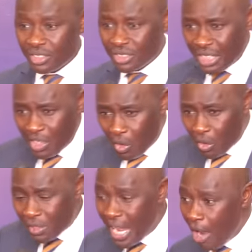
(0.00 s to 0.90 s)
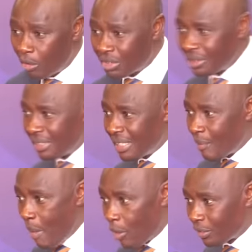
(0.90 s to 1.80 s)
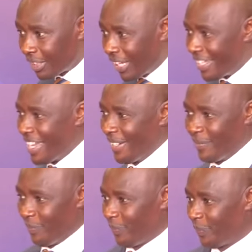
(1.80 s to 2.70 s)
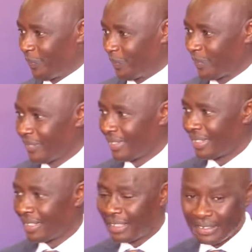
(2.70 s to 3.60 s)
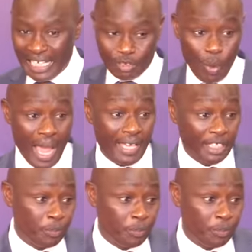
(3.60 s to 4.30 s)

singled out Mount Kenya. That's why he